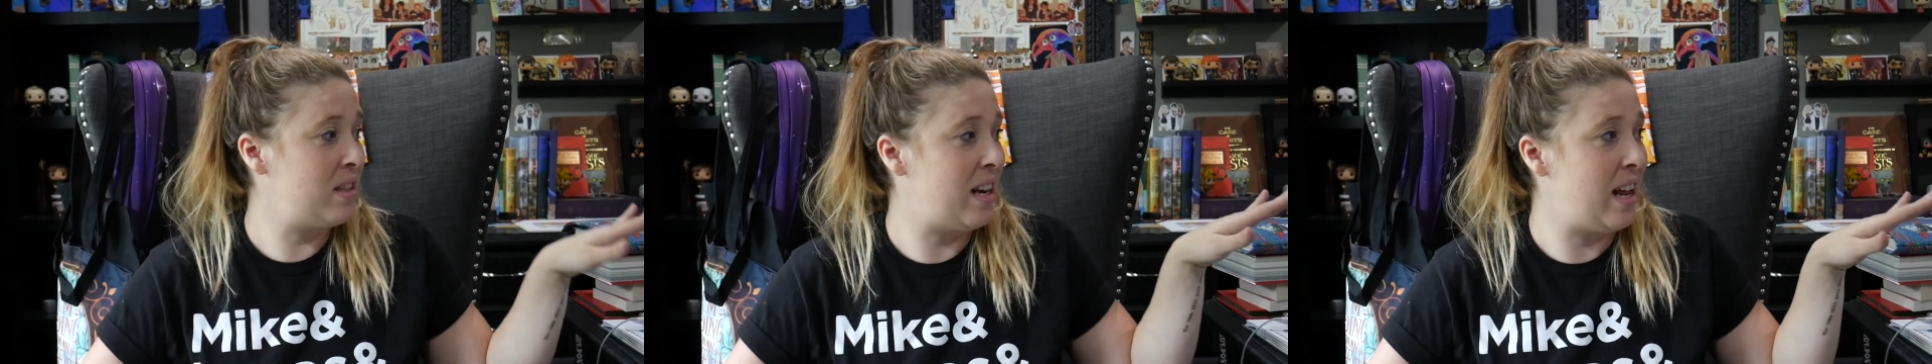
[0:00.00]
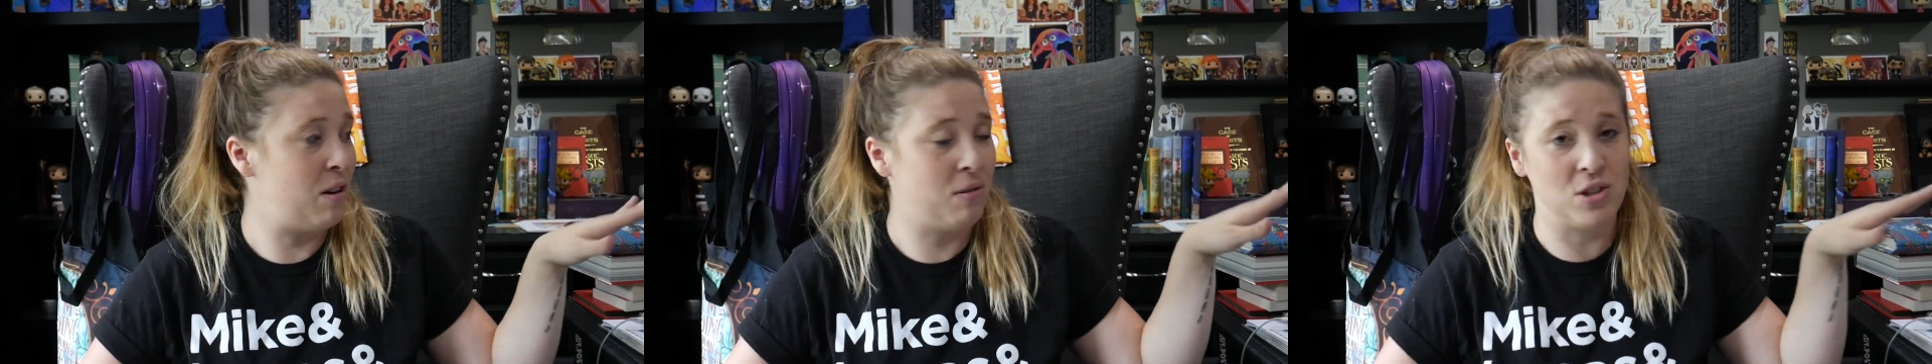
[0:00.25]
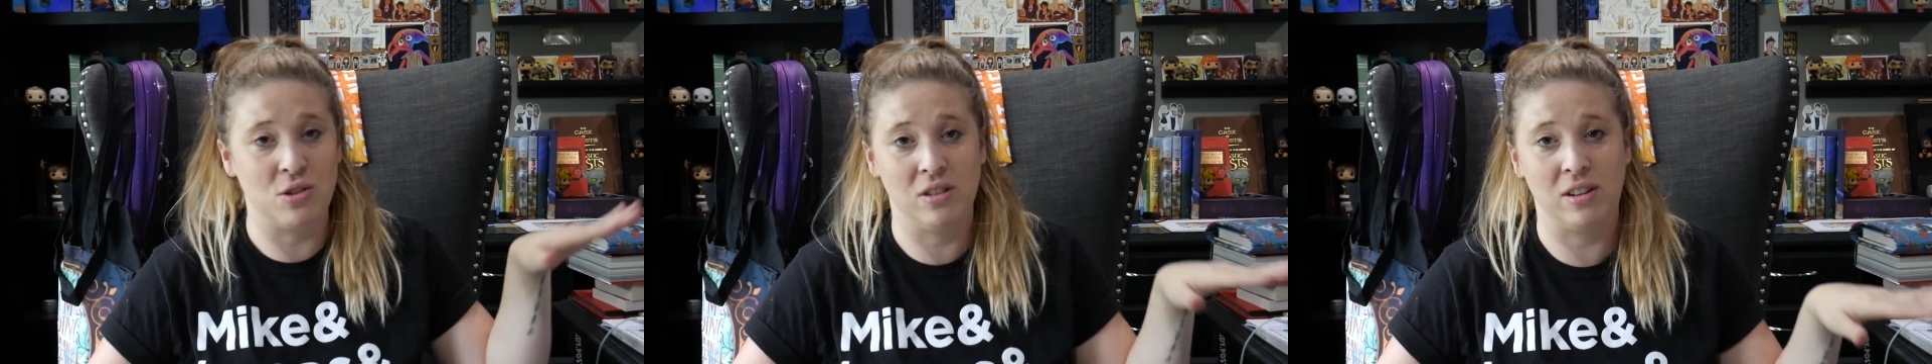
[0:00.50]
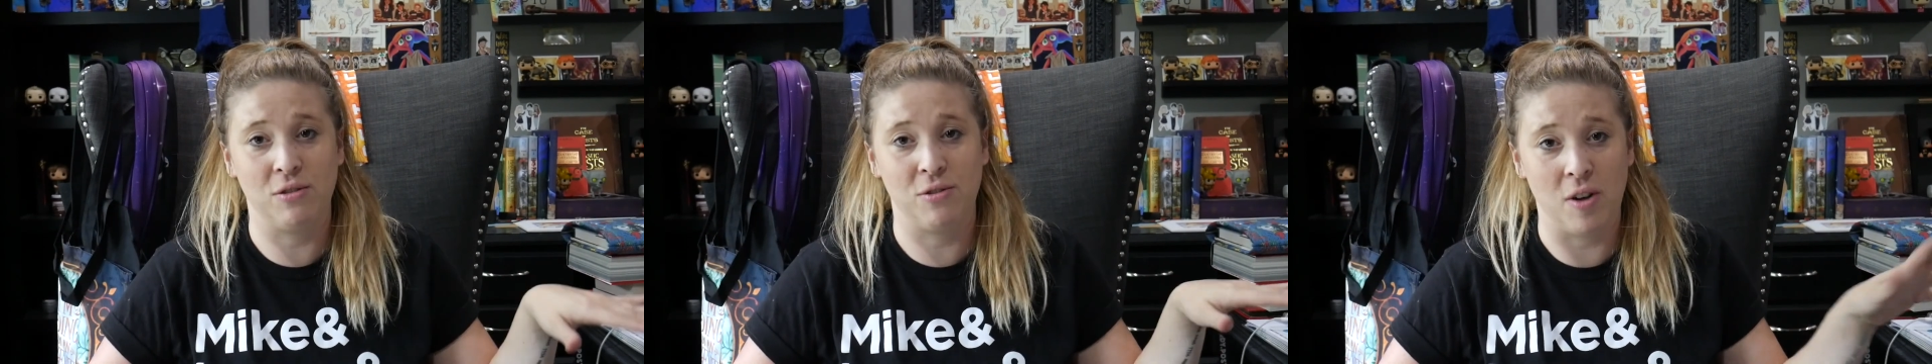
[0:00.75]
that had
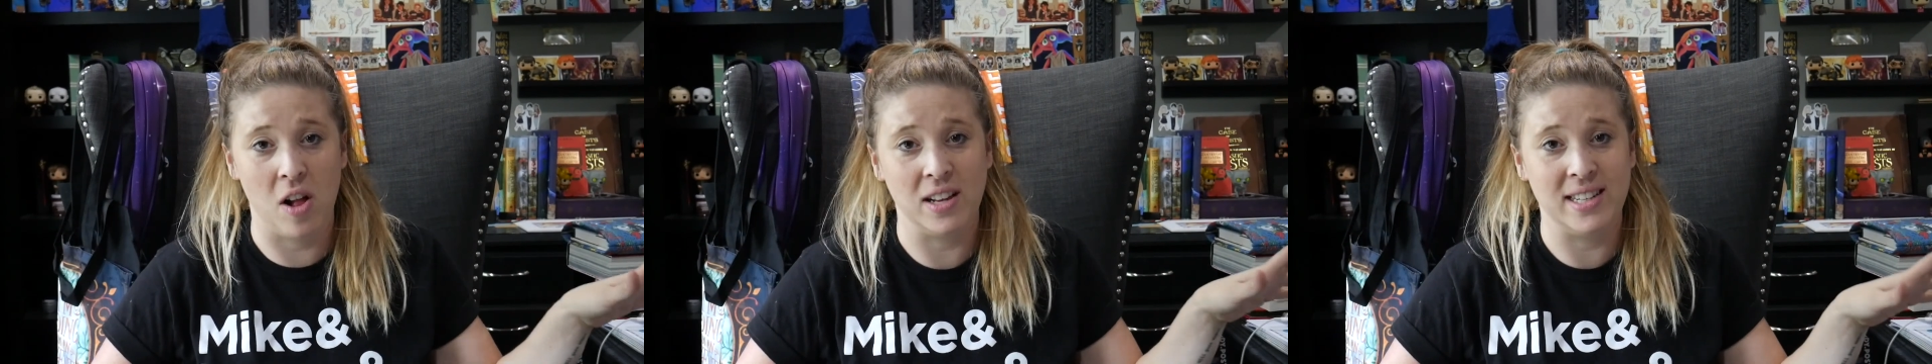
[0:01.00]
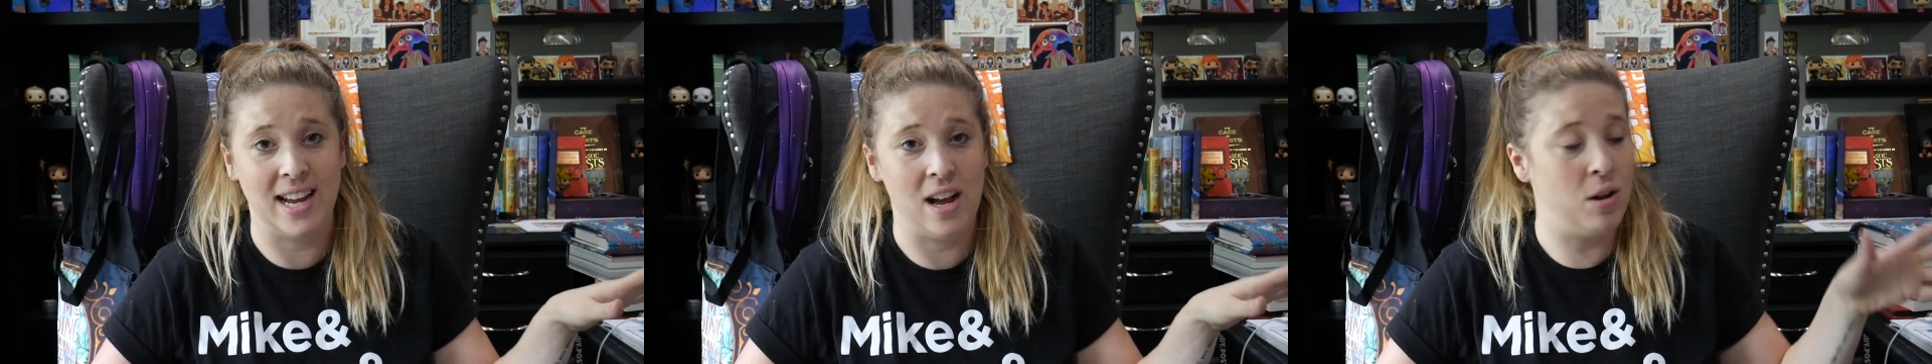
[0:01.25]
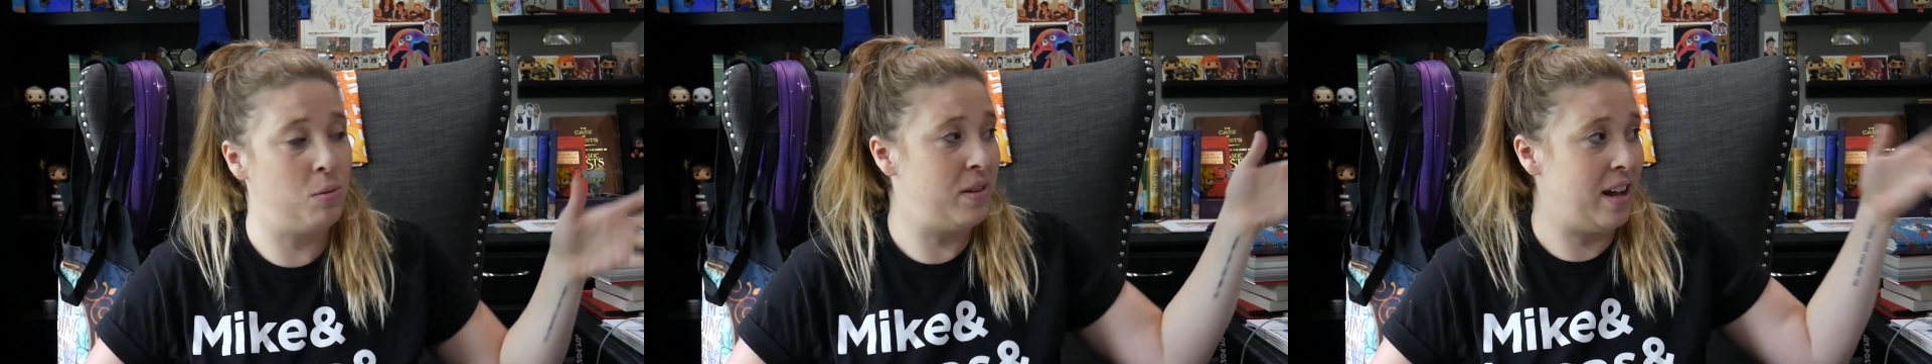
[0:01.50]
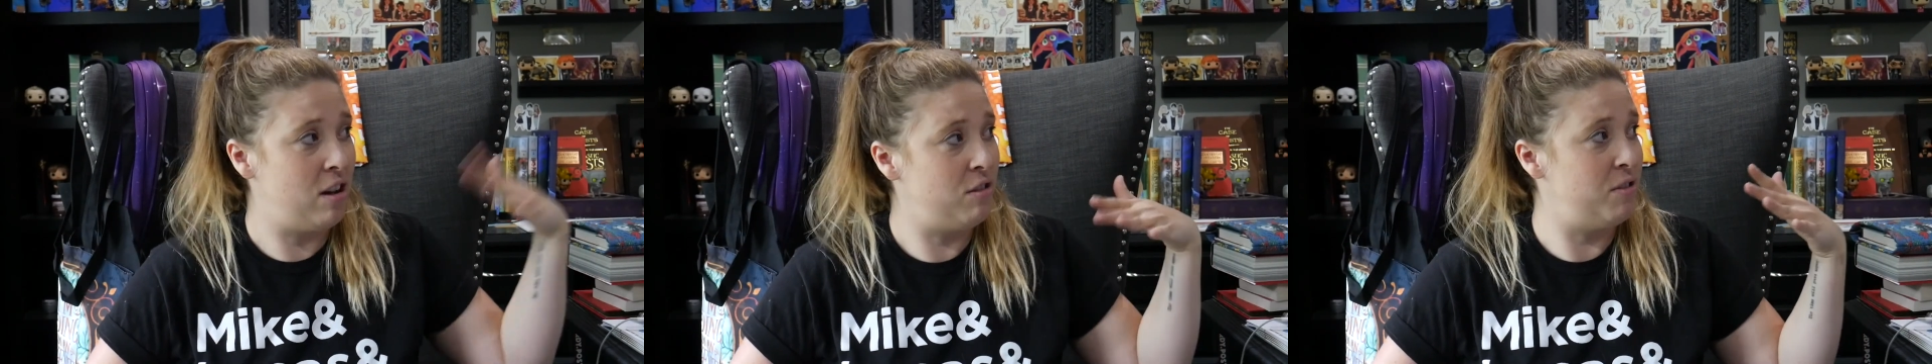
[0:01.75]
originally fallen down when
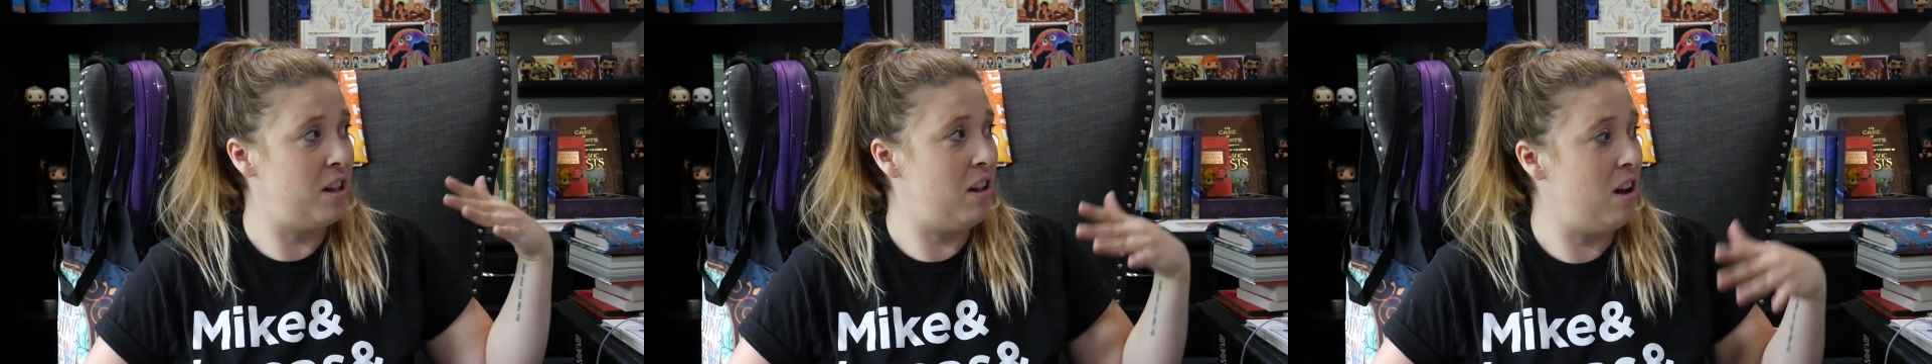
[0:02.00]
they all fell